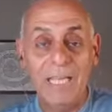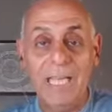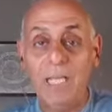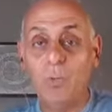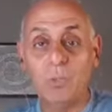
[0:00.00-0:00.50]

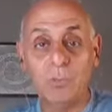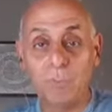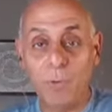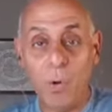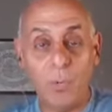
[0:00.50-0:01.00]
equals
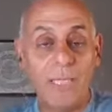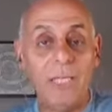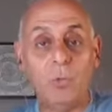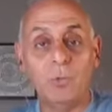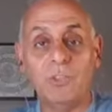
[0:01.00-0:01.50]
broke,
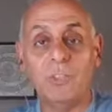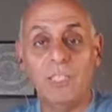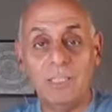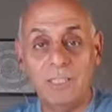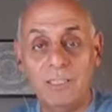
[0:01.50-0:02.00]
equals
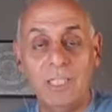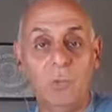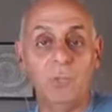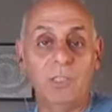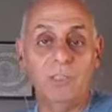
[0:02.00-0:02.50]
sickness,
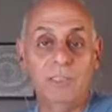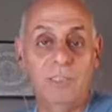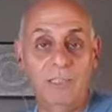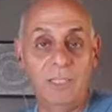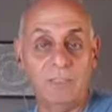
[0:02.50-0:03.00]
equals
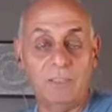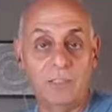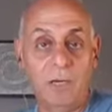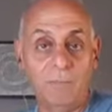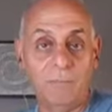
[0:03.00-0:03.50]

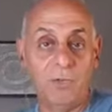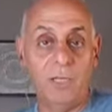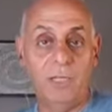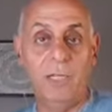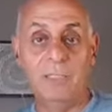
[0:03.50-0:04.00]
discomfort
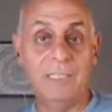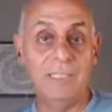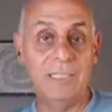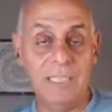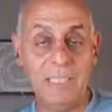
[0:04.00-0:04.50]
and
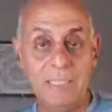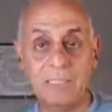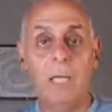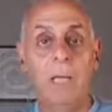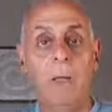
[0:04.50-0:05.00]
disease.
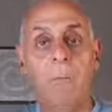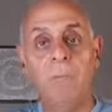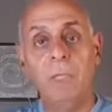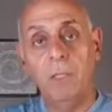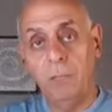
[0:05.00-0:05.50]

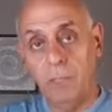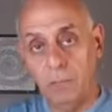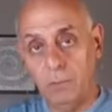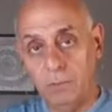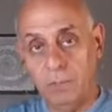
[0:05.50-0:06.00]

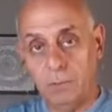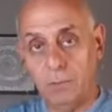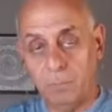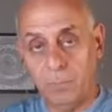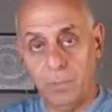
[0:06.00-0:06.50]
Little
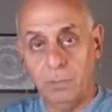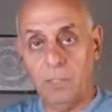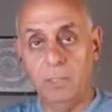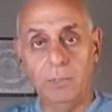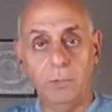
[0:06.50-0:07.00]
disciplines
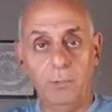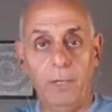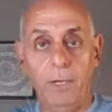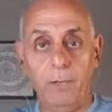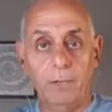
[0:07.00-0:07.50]
and little
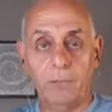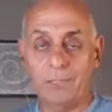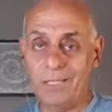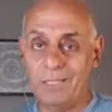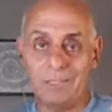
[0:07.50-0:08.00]
errors.
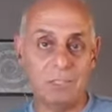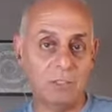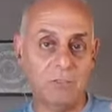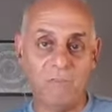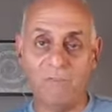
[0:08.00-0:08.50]
It's
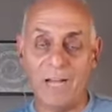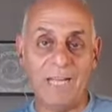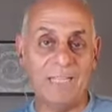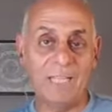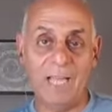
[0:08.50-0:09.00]
such a
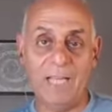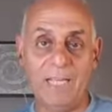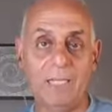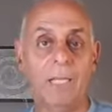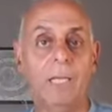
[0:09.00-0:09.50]
fine
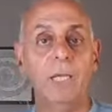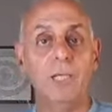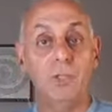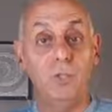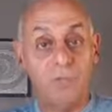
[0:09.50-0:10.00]
line.
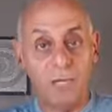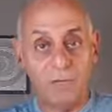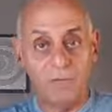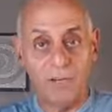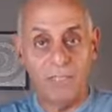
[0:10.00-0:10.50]
You've got
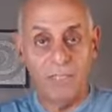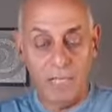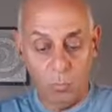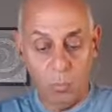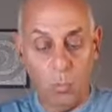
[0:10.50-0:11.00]
to find
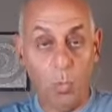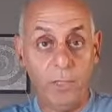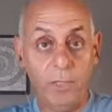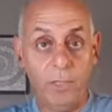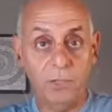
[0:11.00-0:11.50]
out
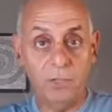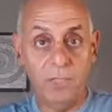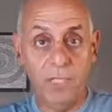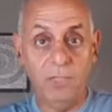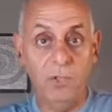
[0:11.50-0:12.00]
what is
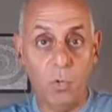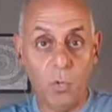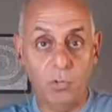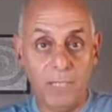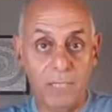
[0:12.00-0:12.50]
in
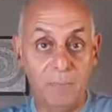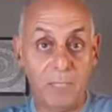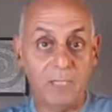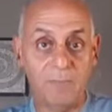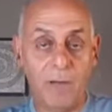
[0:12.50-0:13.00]
your daily
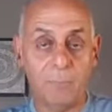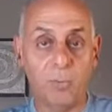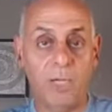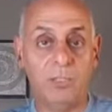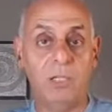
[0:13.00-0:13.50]
method of
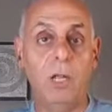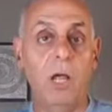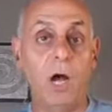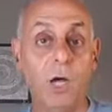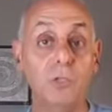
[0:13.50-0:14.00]
operation.
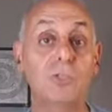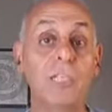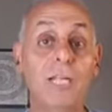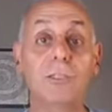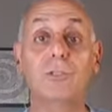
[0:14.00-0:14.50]

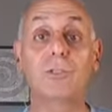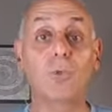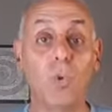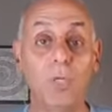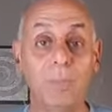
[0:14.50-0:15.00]
Understand that there's
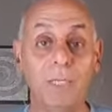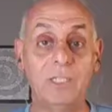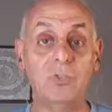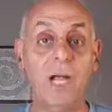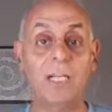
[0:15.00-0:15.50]
going to be
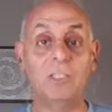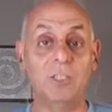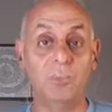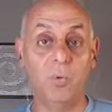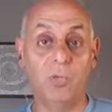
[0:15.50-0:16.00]

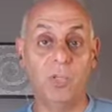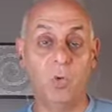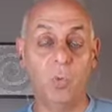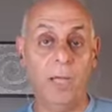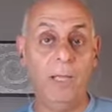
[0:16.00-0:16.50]
distractions pulling you
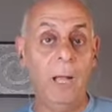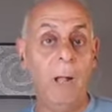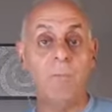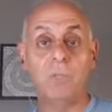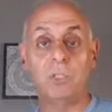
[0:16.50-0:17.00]
away.
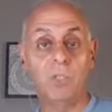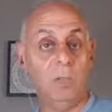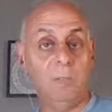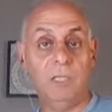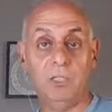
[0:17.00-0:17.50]
There's going
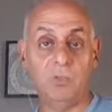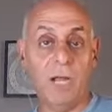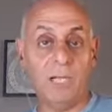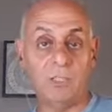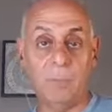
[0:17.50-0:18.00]
to be a
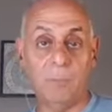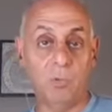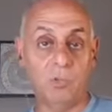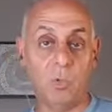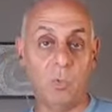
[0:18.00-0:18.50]
distraction that
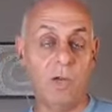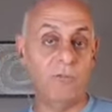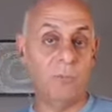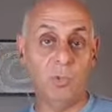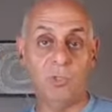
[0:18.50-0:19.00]
pulls you away
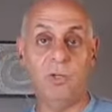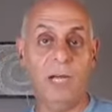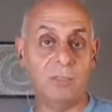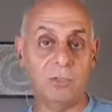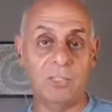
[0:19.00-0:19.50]
from doing your
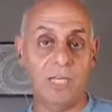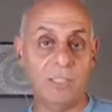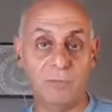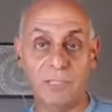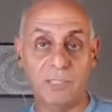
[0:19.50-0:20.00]
exercise
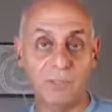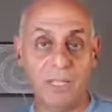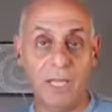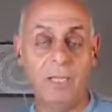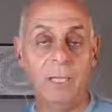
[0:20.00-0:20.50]
every single
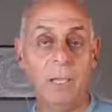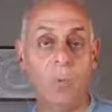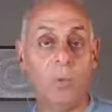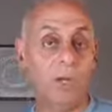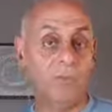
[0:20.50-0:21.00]
day,
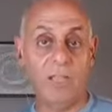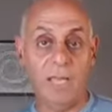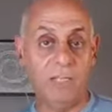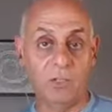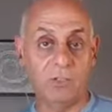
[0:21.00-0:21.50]
whatever
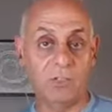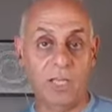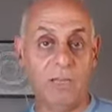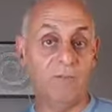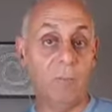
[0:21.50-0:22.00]
that looks
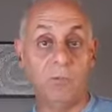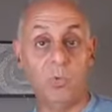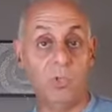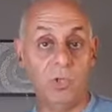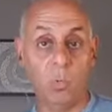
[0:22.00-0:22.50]
like, from
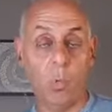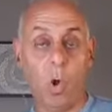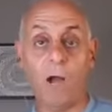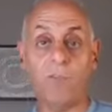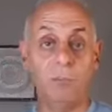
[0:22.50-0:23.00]
doing your
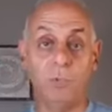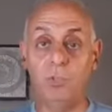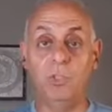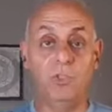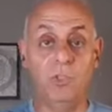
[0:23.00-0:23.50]
walk, from
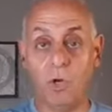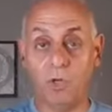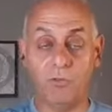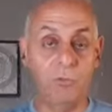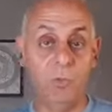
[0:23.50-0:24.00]
doing your
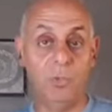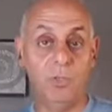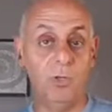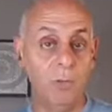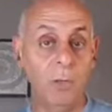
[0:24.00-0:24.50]
yoga, from doing
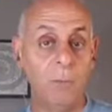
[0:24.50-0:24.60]
your